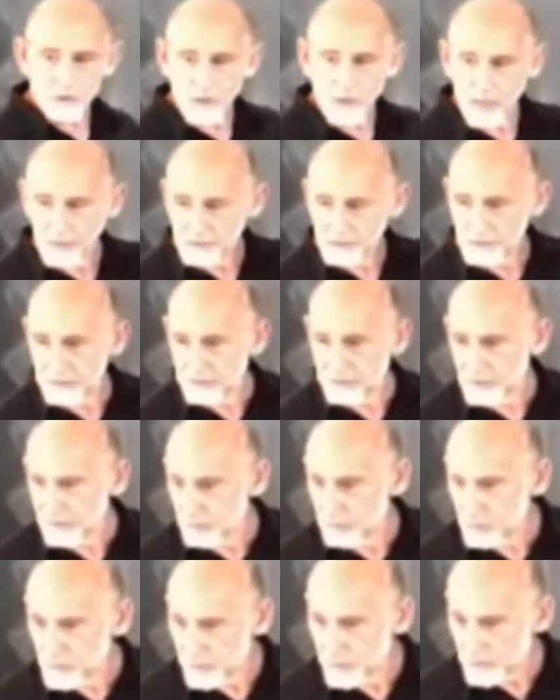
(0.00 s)
constant
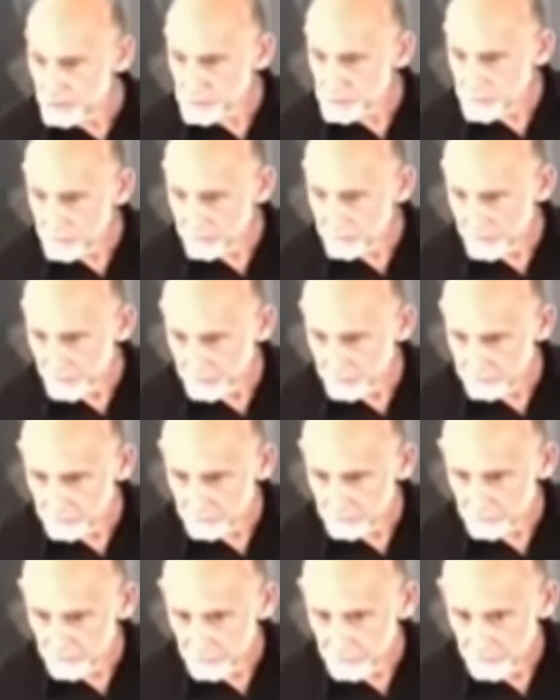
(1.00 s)
that we
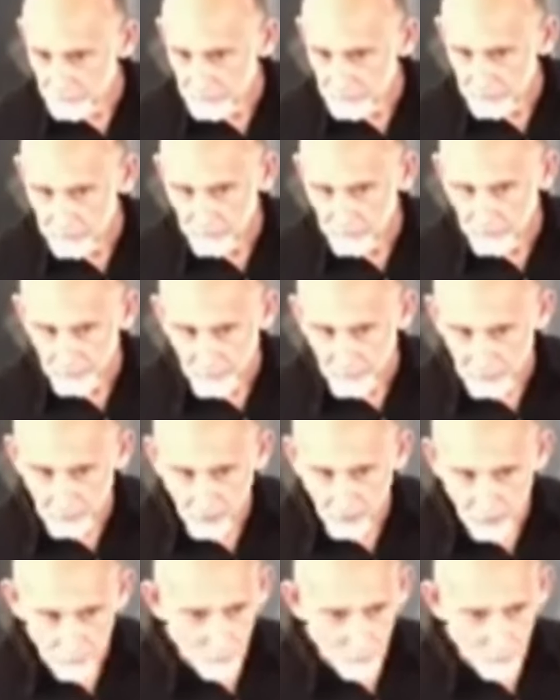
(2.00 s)
experience in our